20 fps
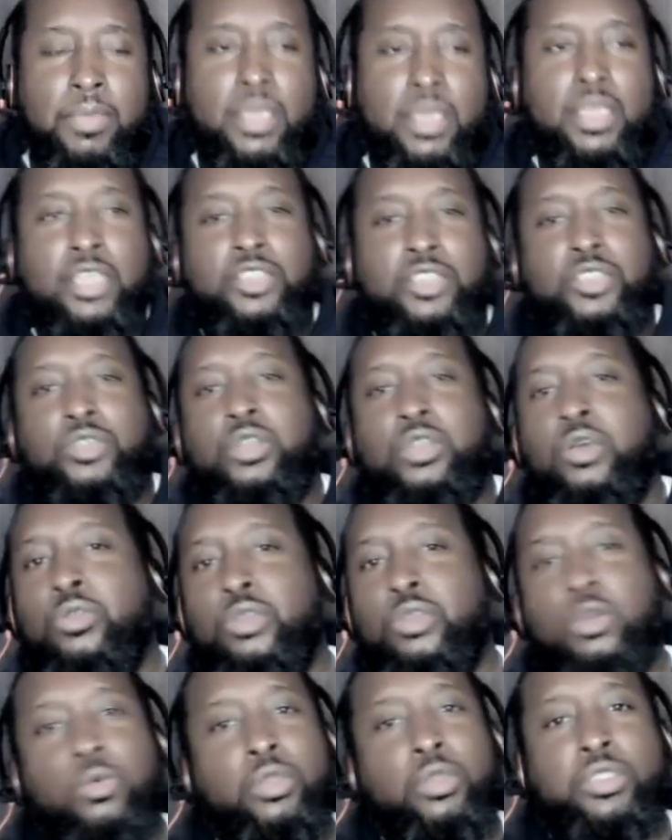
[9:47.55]
because you
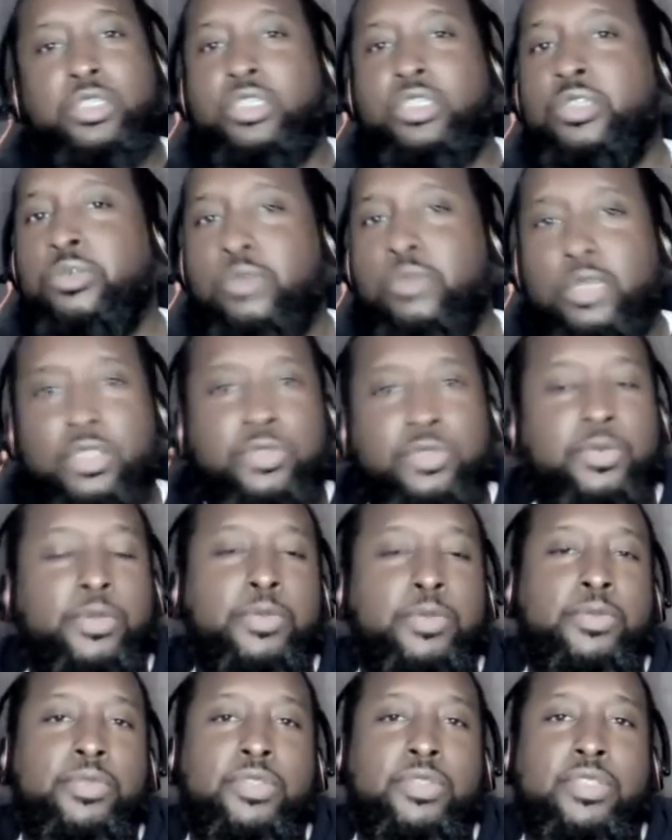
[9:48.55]
don't know what they're going
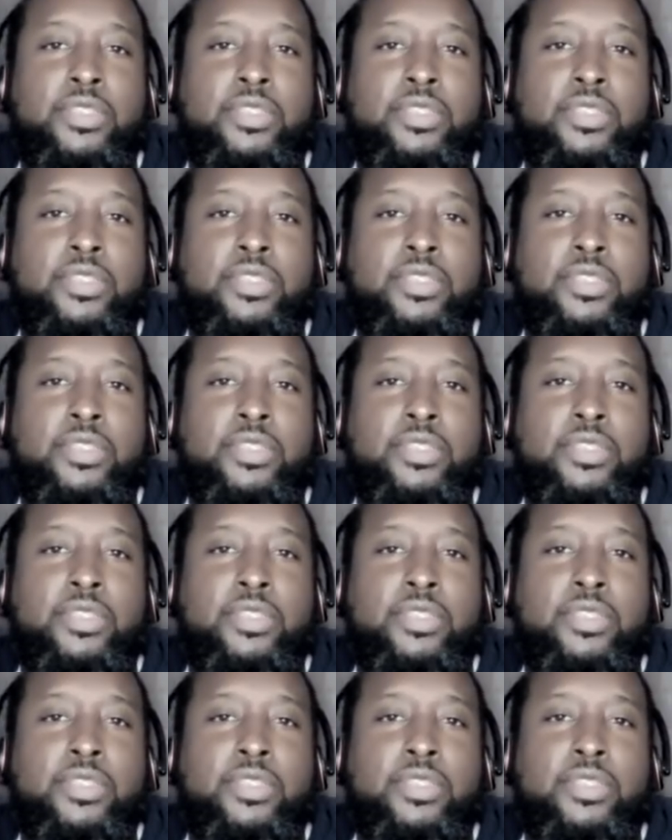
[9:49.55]
through.